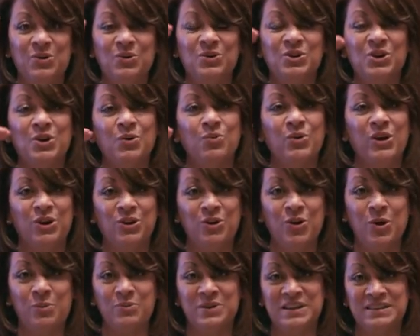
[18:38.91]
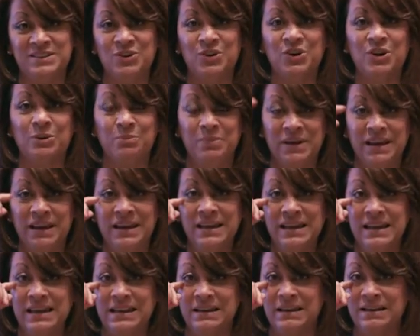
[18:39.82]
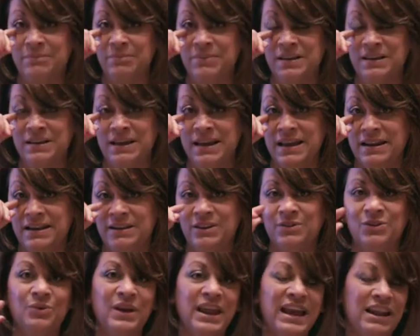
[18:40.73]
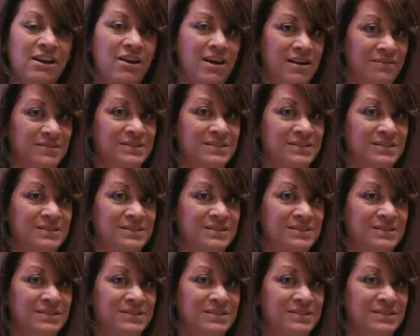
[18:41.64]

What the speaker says: you know, where your openings are going to be, and you can't